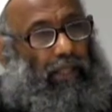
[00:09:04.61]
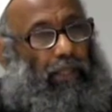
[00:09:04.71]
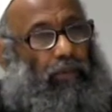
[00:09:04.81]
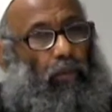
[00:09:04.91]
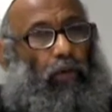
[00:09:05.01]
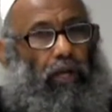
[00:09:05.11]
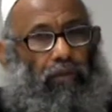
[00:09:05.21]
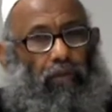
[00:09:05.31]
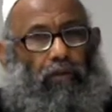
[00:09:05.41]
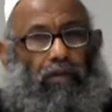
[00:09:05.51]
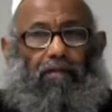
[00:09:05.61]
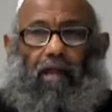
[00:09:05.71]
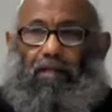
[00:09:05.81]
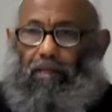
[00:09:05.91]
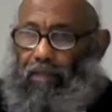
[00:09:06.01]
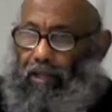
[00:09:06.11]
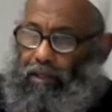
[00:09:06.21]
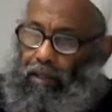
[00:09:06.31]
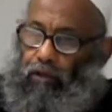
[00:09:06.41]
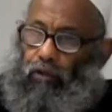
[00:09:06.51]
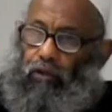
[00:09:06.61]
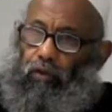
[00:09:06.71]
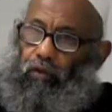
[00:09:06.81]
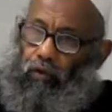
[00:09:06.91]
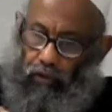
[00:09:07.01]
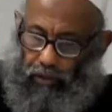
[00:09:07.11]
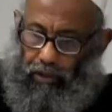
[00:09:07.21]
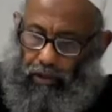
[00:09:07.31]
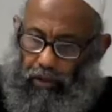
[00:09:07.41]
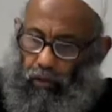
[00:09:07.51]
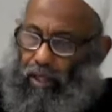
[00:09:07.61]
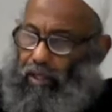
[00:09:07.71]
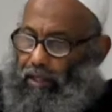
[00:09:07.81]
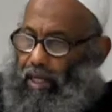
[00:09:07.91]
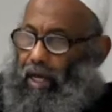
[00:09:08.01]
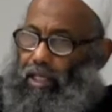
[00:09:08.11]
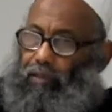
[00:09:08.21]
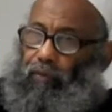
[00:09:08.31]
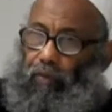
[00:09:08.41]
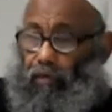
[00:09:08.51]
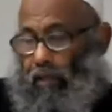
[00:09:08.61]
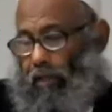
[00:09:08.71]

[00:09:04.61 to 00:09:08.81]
he did more effort than the other partner. So this is why he asked for